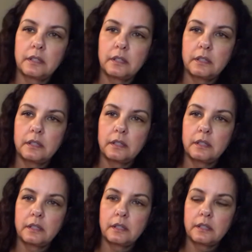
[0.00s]

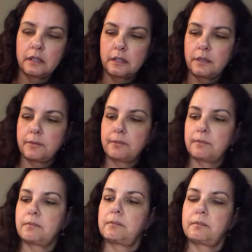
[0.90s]

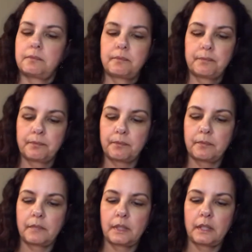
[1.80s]
Nothing is said.